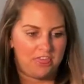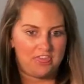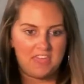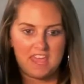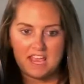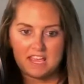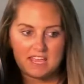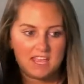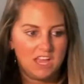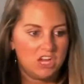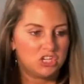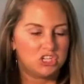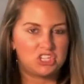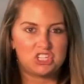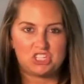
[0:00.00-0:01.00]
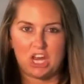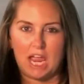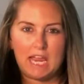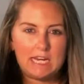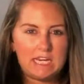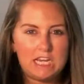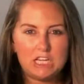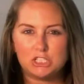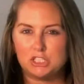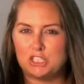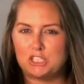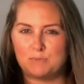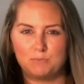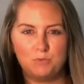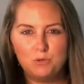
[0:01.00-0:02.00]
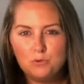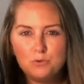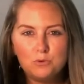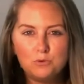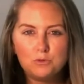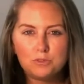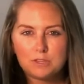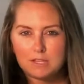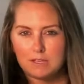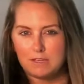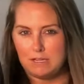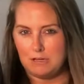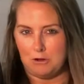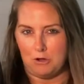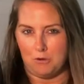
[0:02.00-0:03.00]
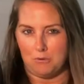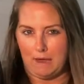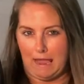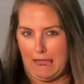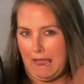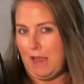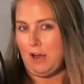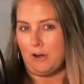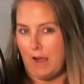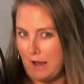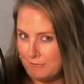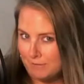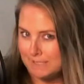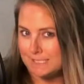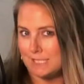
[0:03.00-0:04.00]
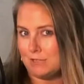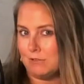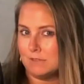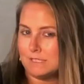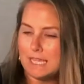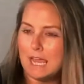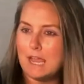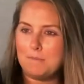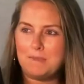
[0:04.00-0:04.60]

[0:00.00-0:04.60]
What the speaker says: thick, shiny and smooth, hair every single day.